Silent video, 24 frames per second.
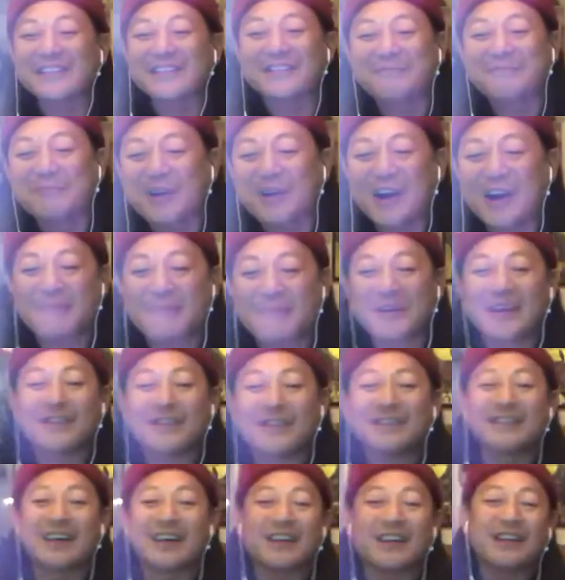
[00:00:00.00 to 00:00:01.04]
bomb. And I
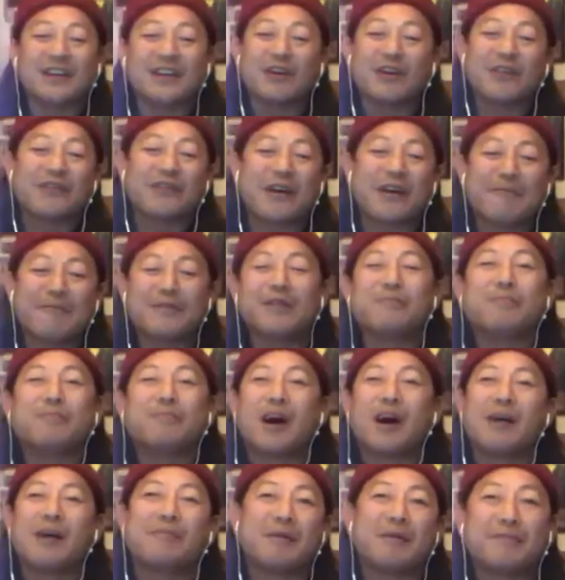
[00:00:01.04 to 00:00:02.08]
was like, you know, if I'm going to
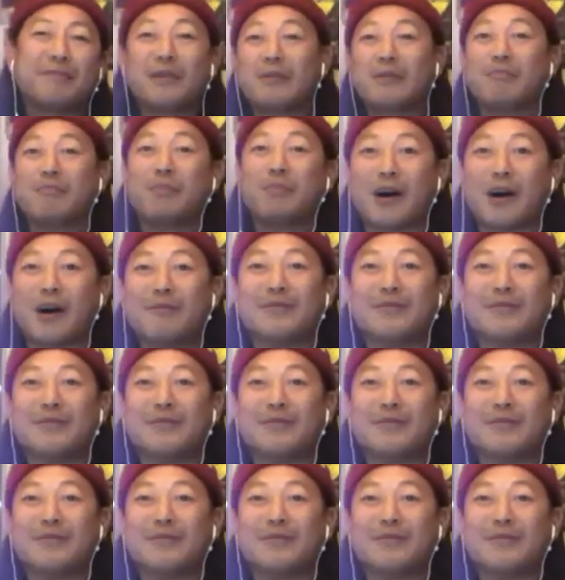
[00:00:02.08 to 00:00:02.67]
bomb, I'm going to bomb in